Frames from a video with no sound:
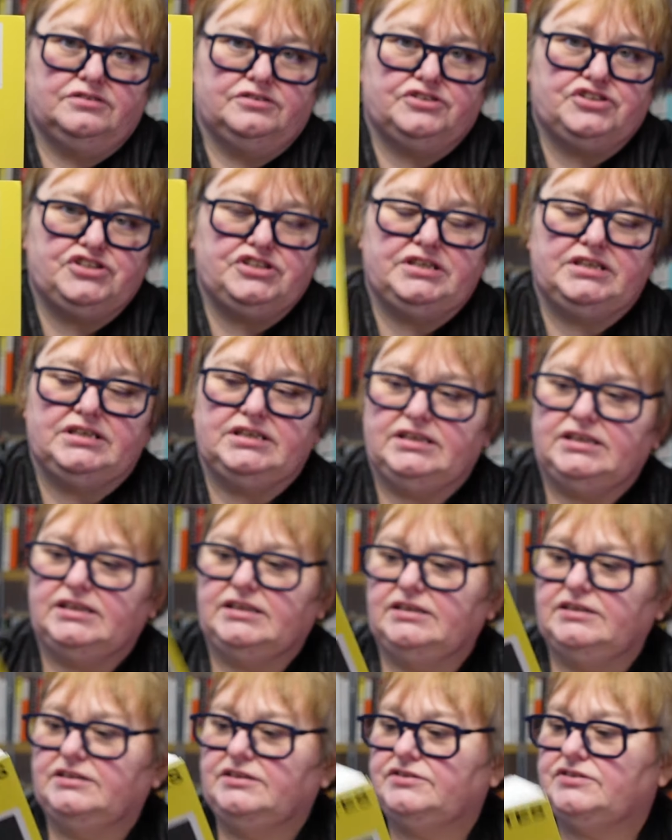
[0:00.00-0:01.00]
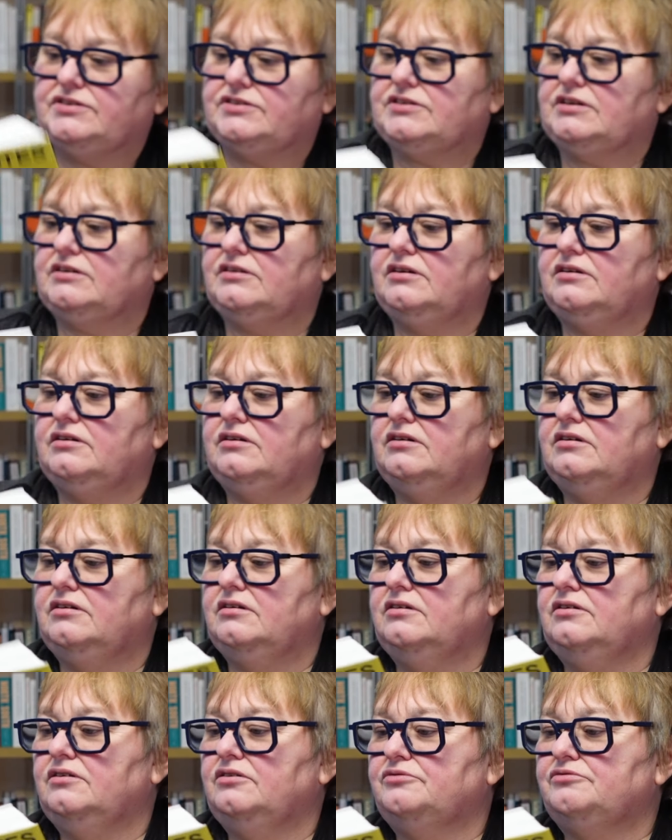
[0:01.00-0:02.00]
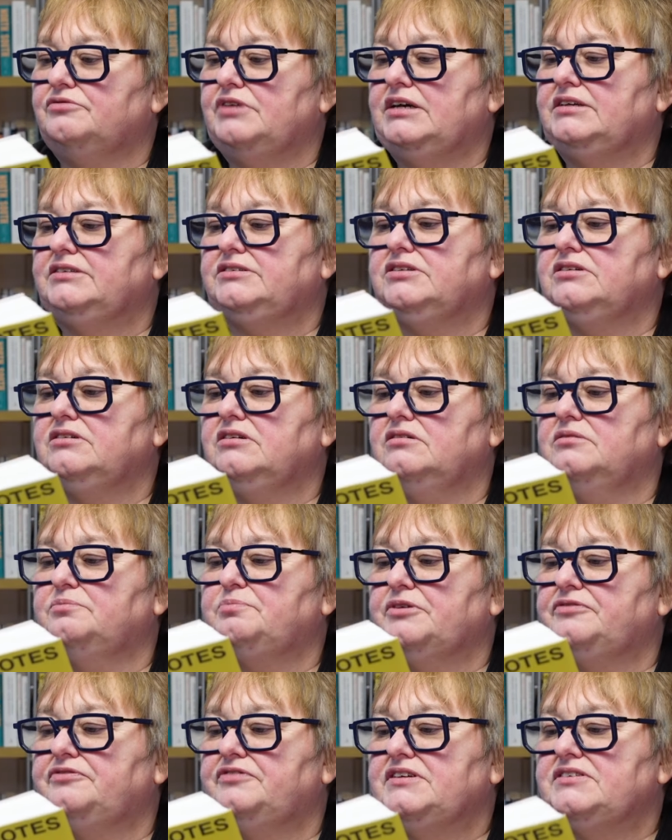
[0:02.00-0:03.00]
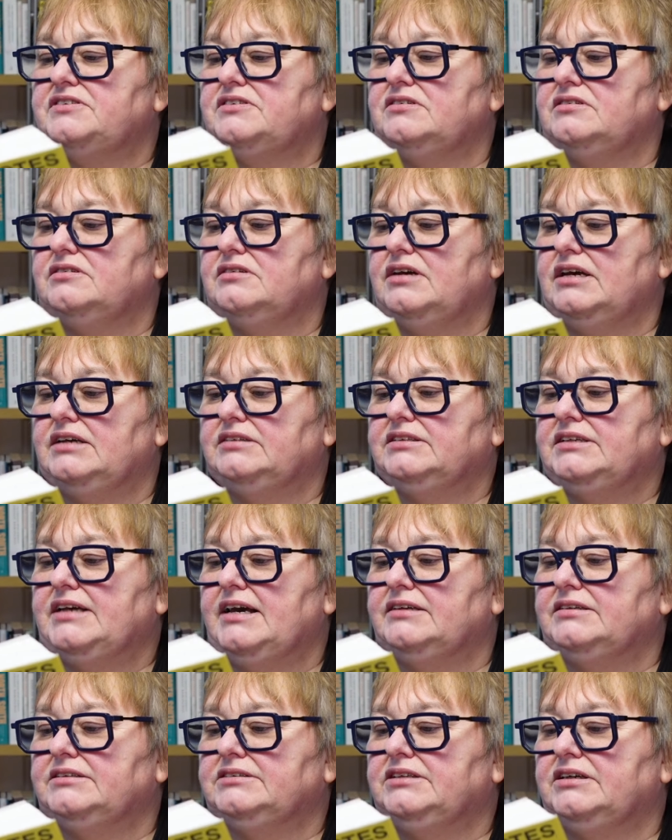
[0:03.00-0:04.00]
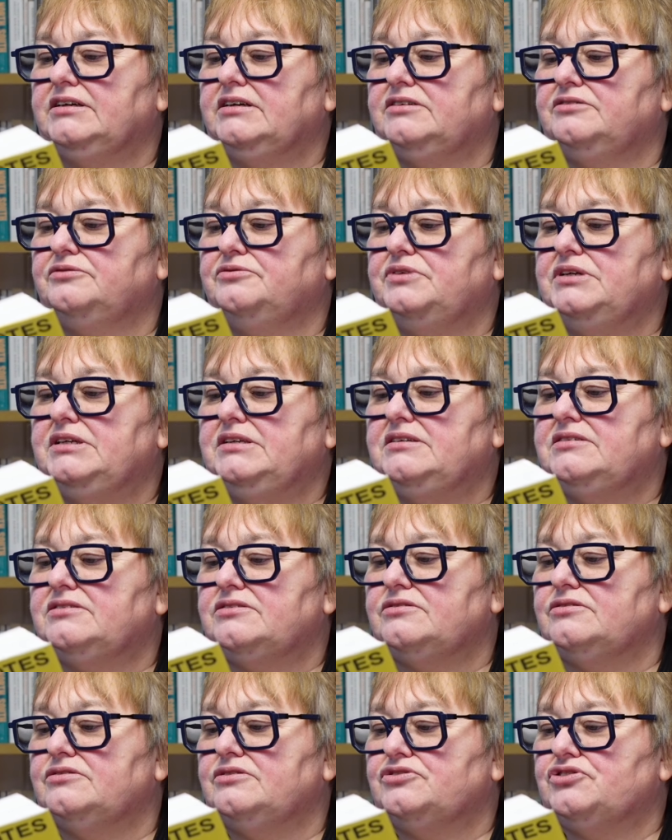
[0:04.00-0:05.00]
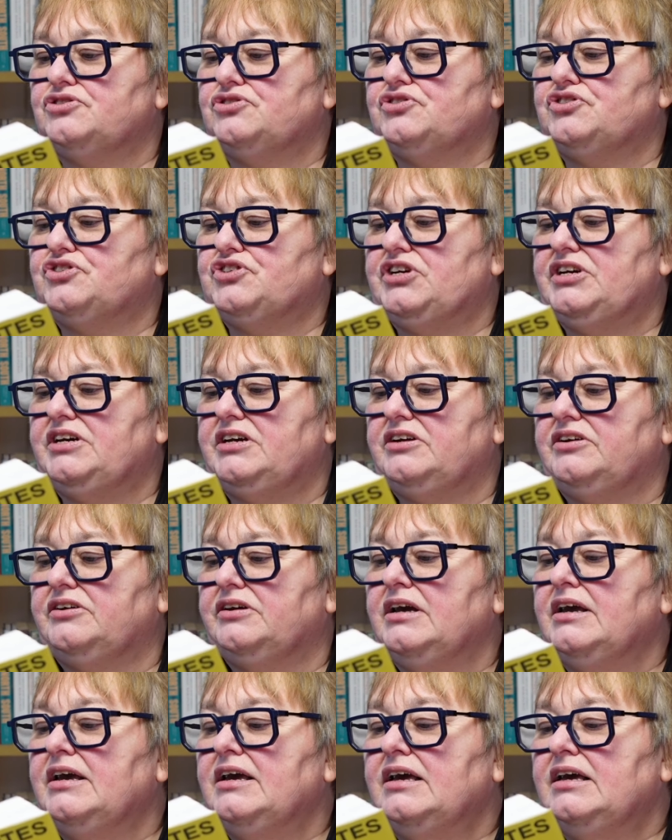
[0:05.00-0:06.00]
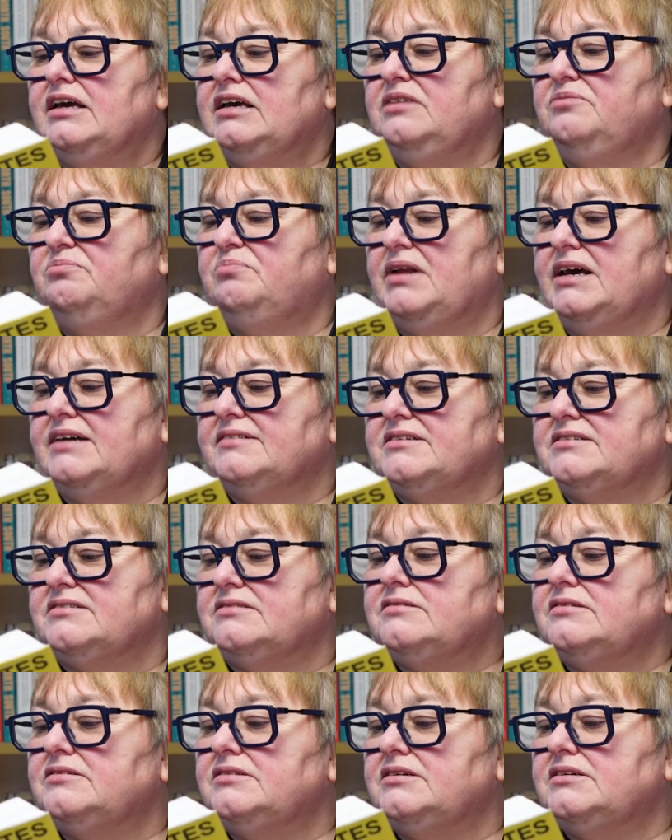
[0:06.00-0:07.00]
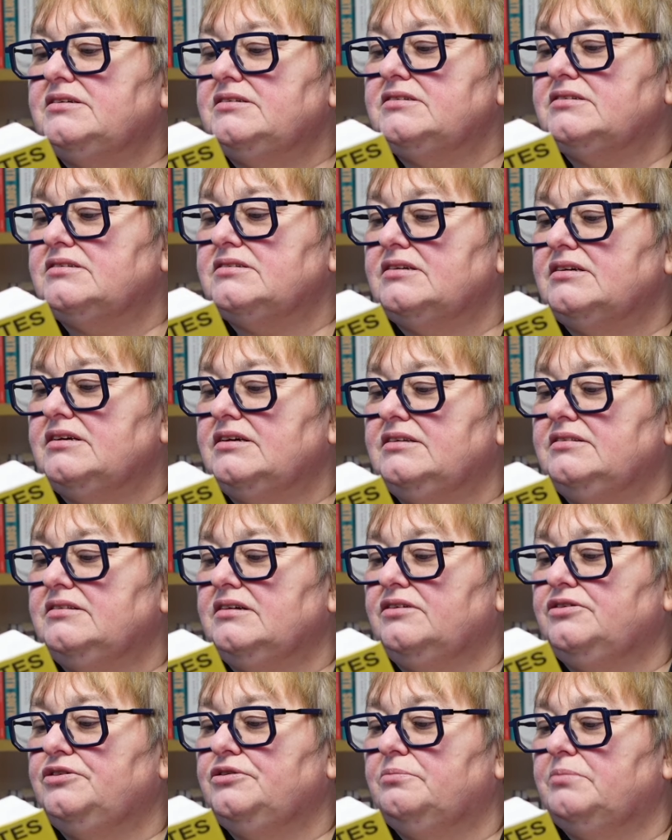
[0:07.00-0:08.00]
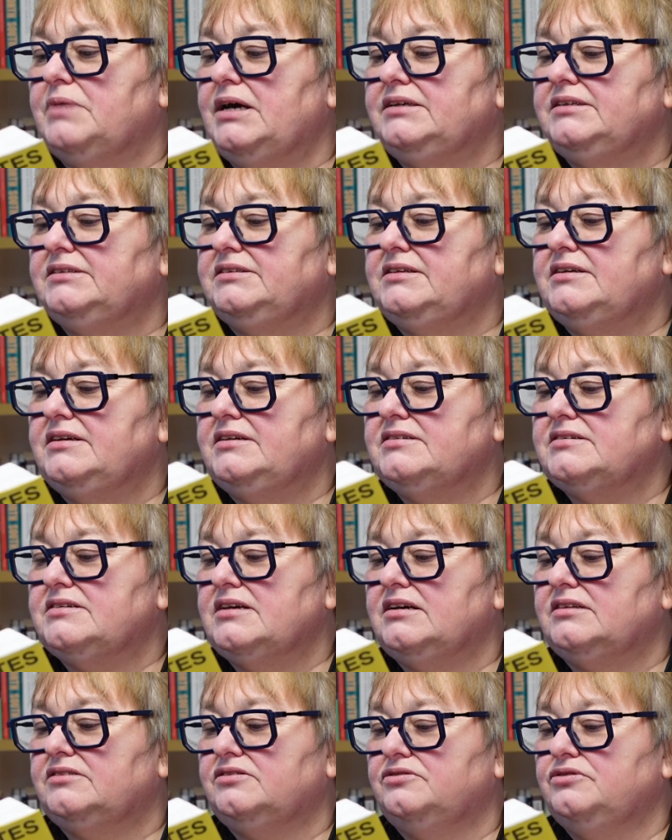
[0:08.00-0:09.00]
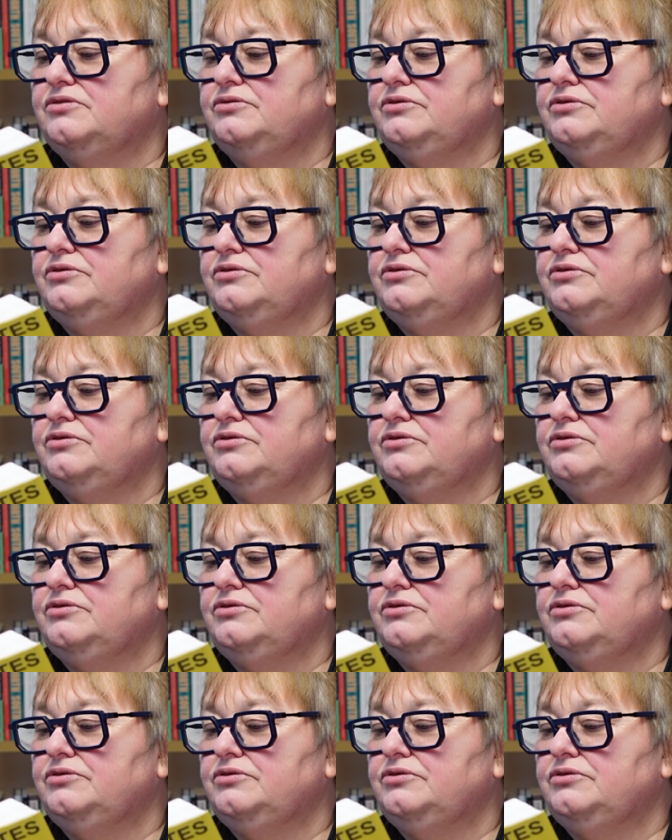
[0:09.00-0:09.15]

She is a writer, professor, and Canada Research Chair in Black Studies in the Humanities at